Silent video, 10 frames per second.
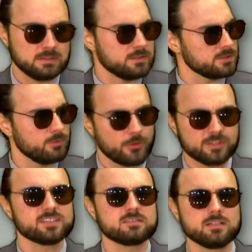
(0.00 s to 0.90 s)
So
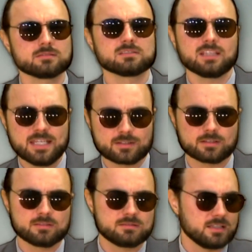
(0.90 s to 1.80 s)
thirty-six years
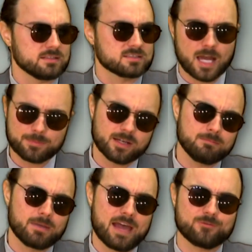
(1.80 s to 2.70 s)
later, does Top
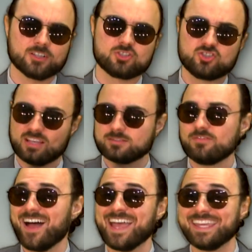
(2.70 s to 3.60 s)
Gun Maverick
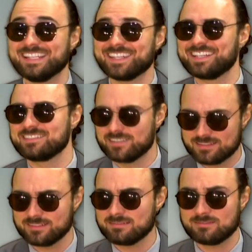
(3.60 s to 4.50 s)
justify its
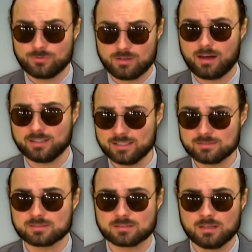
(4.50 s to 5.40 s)
existence to the
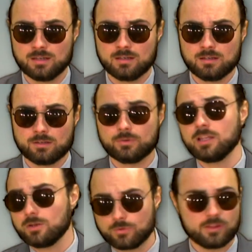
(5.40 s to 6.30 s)
audience?
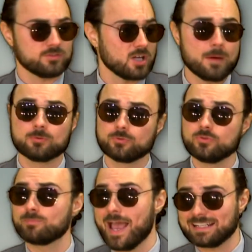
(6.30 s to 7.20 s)
Well, with Tom
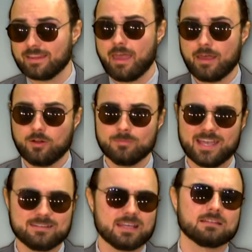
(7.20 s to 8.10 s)
Cruise back at the helm
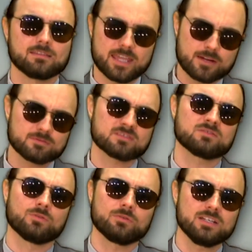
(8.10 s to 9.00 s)
and a layered
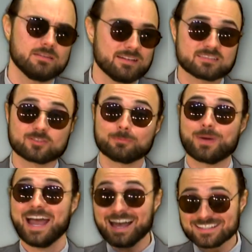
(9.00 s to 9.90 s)
story that
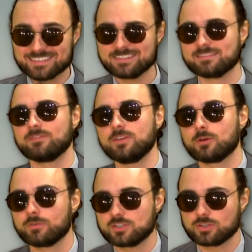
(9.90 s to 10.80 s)
surpasses the
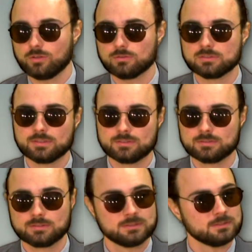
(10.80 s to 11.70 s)
original.
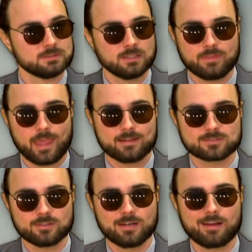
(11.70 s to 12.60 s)
The
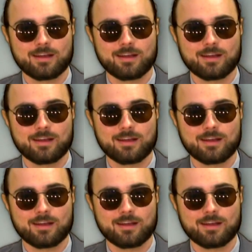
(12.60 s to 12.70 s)
answer?